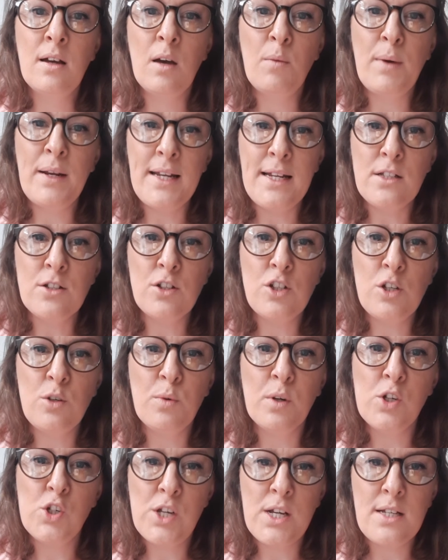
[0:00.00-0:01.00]
And we need to do
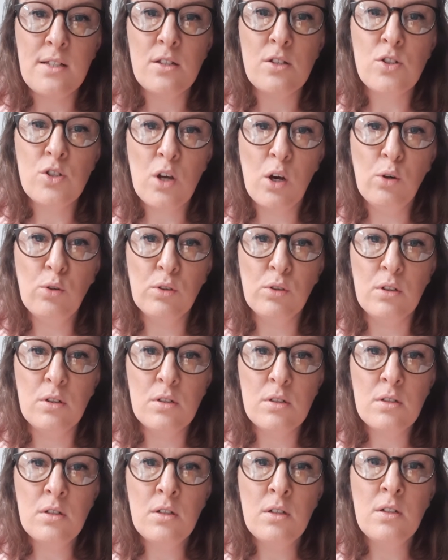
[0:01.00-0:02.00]
what Jesus told
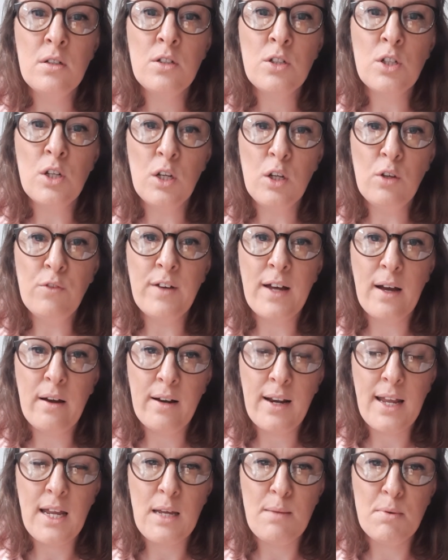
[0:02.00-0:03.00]
us, to love our
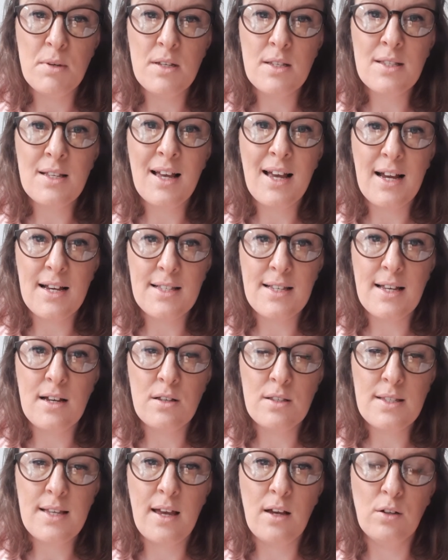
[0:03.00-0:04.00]
neighbours as
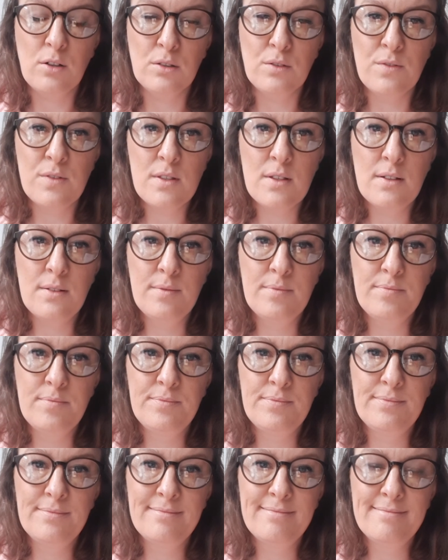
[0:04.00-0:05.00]
ourselves.
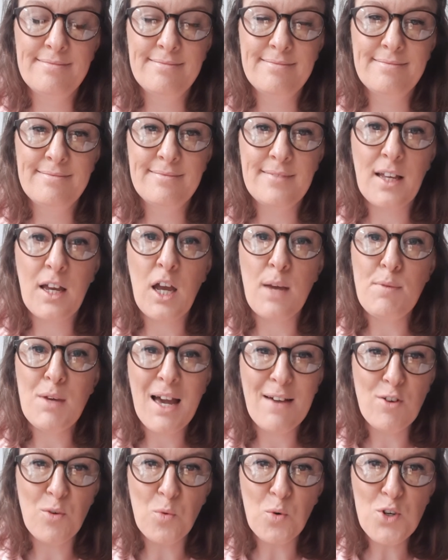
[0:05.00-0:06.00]
I hope you
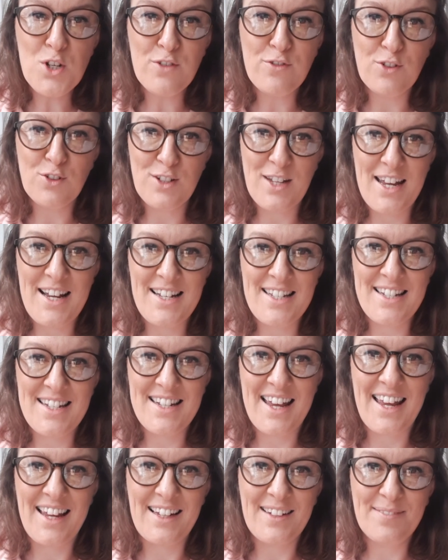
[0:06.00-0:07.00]
have a wonderful day
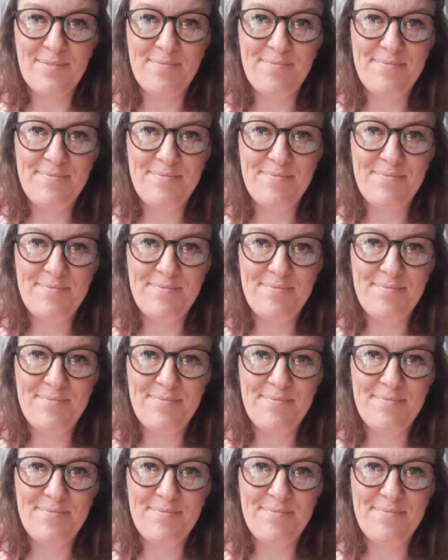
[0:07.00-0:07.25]
today.